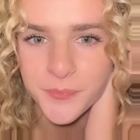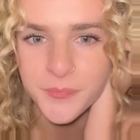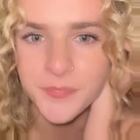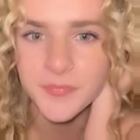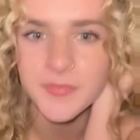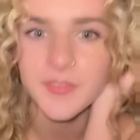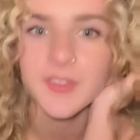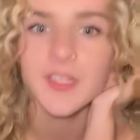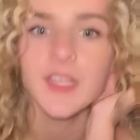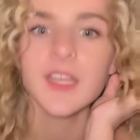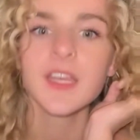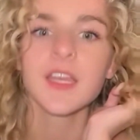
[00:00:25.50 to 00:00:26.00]

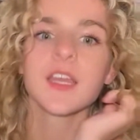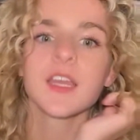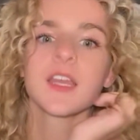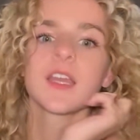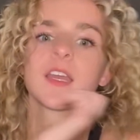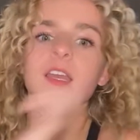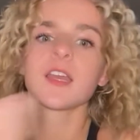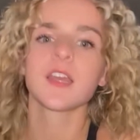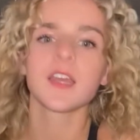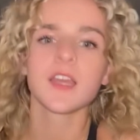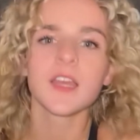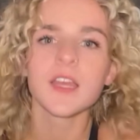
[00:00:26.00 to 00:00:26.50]

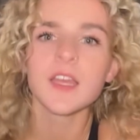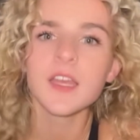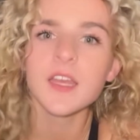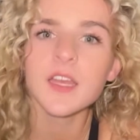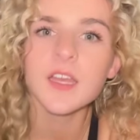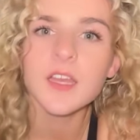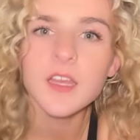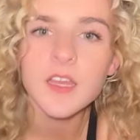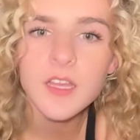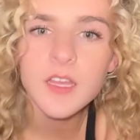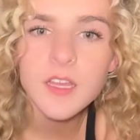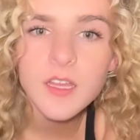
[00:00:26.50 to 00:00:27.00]

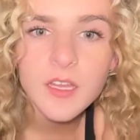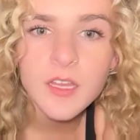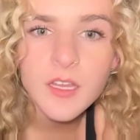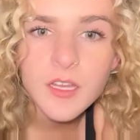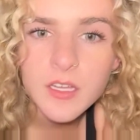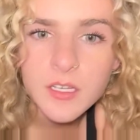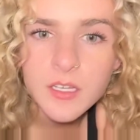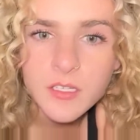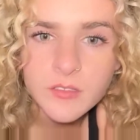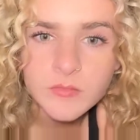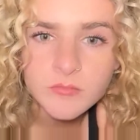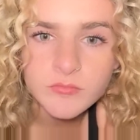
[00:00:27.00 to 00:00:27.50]

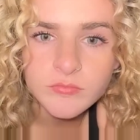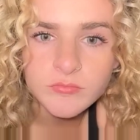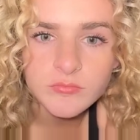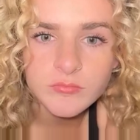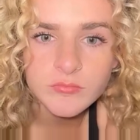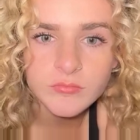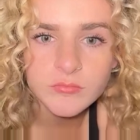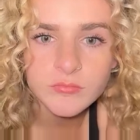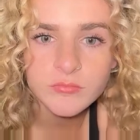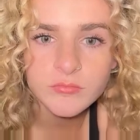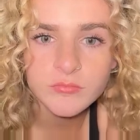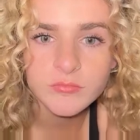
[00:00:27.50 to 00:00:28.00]

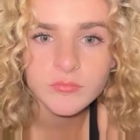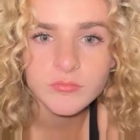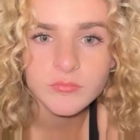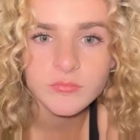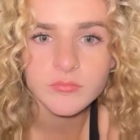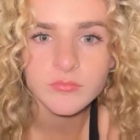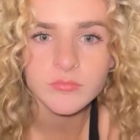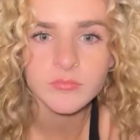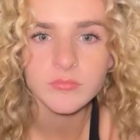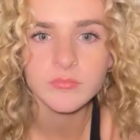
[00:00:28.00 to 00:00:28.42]
Nothing is said.